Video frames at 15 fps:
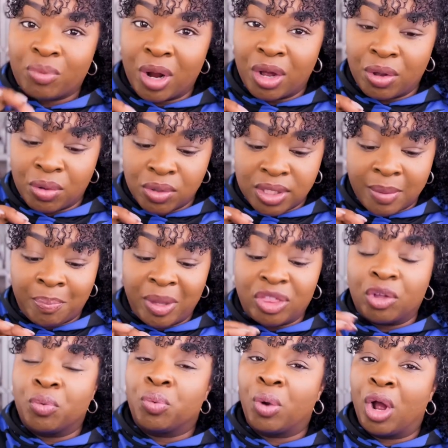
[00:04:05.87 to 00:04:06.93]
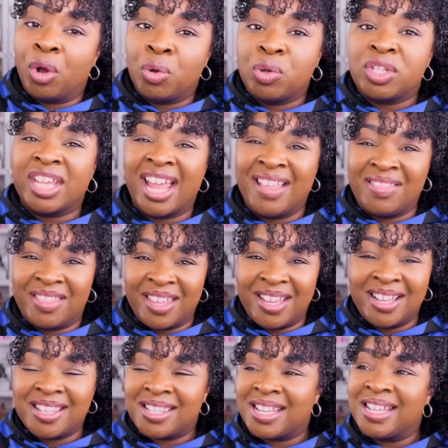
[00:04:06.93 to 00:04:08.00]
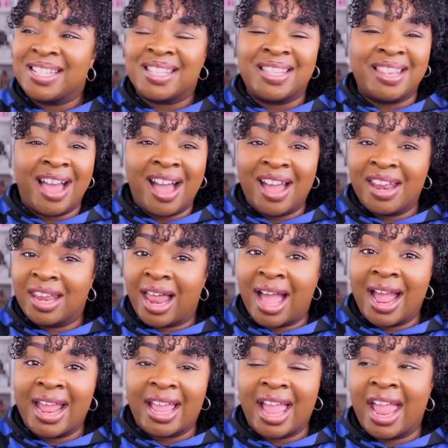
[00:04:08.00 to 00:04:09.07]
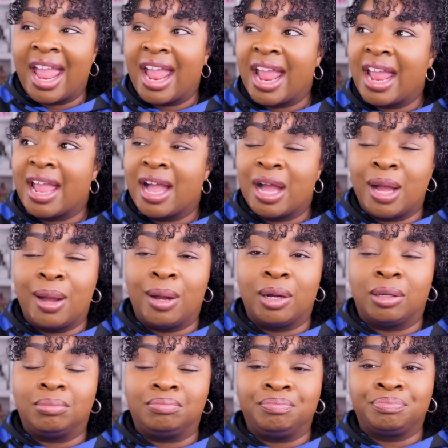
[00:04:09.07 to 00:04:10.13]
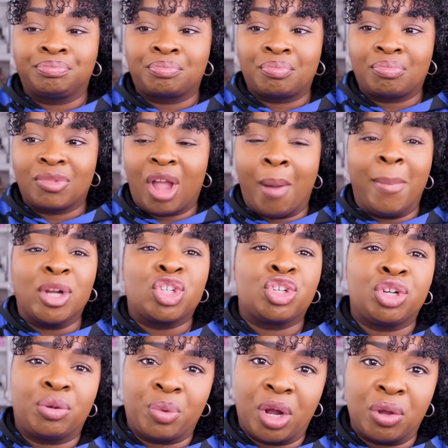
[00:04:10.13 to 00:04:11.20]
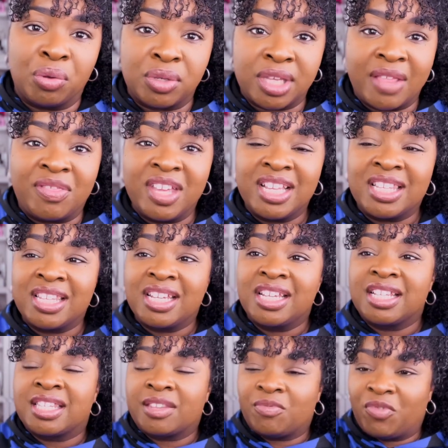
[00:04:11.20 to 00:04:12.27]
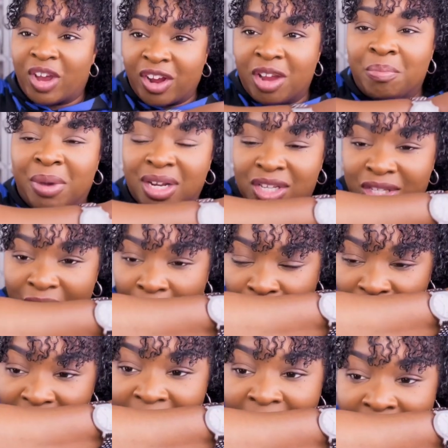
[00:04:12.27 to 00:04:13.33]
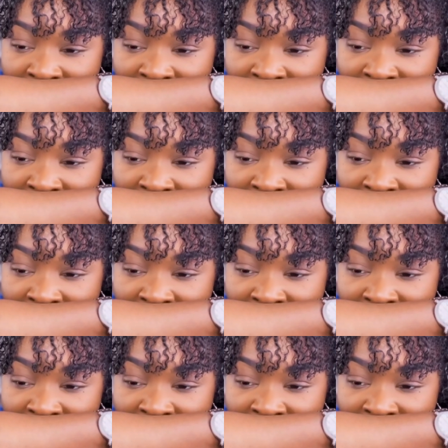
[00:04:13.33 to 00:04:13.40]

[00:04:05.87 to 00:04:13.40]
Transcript: rose, but the rose in this is not like a mature rose. This is very much so just a